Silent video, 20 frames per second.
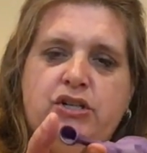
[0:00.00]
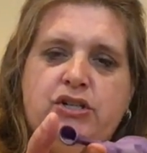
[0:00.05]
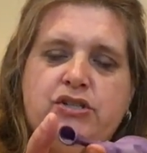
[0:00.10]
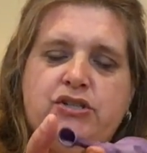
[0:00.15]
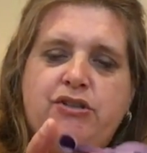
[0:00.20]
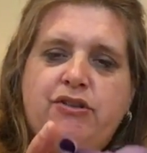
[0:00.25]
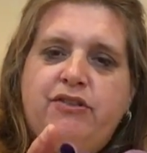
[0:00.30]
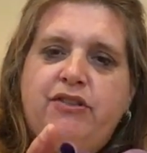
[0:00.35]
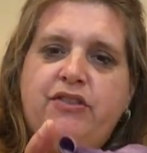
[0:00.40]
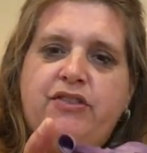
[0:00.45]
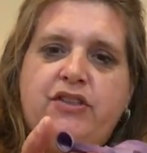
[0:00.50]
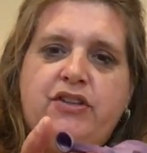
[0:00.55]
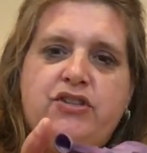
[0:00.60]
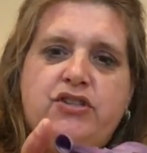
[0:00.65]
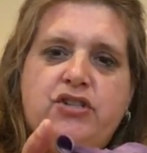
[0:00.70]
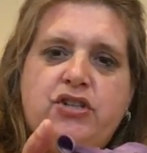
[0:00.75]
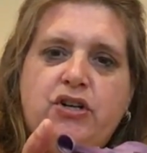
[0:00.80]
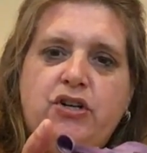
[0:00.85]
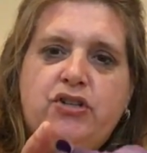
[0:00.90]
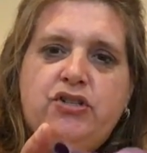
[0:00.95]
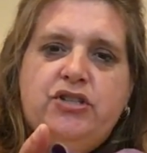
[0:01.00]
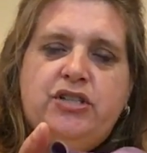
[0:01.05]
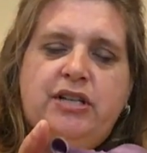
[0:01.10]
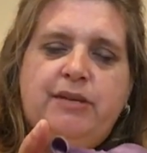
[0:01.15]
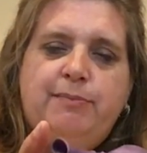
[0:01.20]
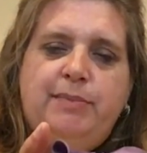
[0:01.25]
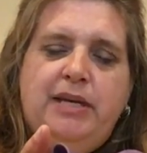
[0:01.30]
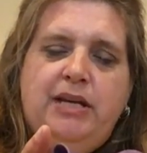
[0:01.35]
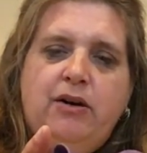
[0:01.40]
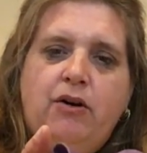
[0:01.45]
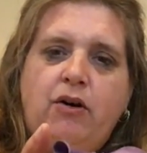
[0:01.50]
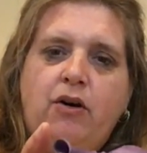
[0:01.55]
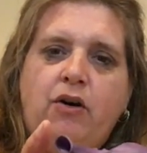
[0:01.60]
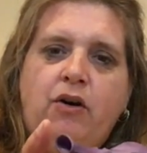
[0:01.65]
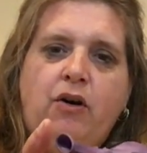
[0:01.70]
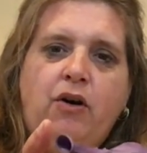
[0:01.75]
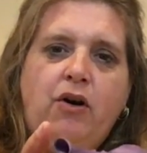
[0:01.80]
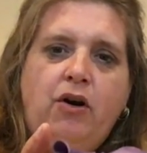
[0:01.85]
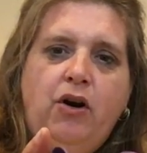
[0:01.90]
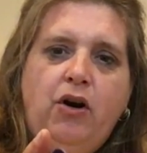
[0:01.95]
so that the church could be
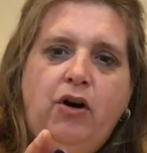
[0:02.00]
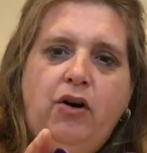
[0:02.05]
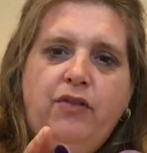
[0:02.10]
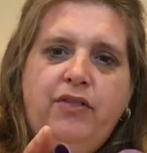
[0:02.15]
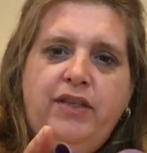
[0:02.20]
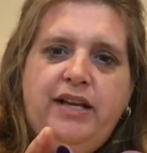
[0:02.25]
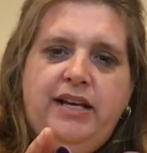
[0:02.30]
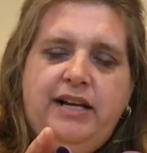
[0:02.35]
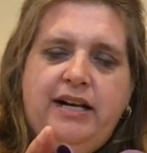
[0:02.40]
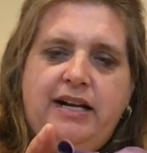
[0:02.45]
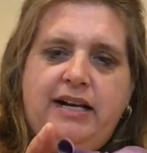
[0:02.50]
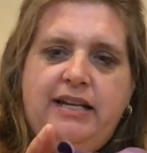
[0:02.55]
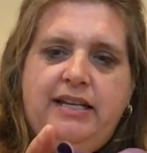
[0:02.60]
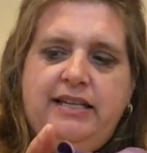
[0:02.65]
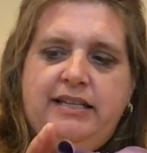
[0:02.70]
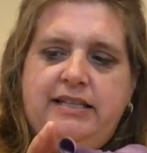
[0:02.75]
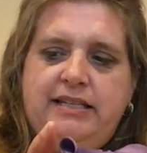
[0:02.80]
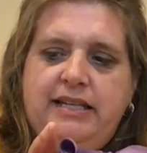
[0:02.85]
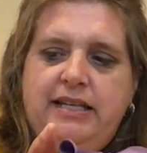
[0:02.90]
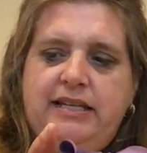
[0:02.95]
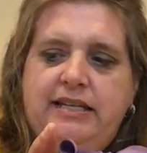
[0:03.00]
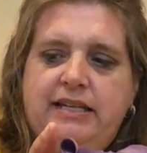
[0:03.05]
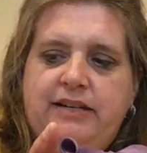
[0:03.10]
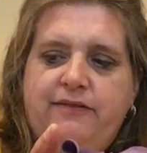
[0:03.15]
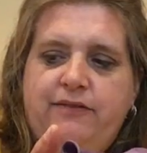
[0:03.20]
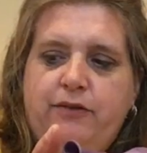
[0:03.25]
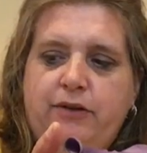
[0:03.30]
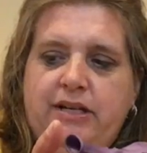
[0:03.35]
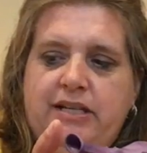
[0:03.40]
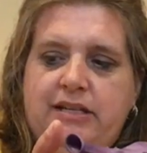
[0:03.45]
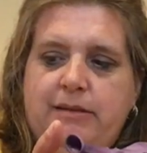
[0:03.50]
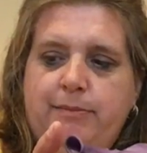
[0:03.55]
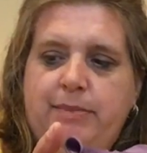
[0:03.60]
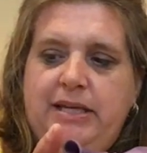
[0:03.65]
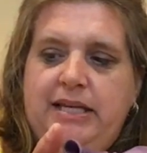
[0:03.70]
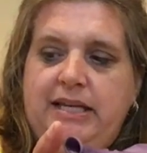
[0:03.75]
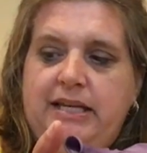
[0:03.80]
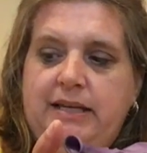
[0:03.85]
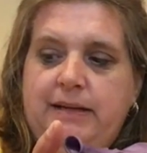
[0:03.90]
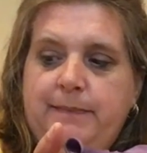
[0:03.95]
all that God intended for it to
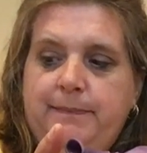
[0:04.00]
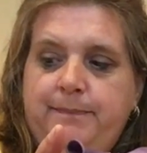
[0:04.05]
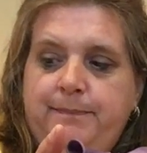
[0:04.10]
be.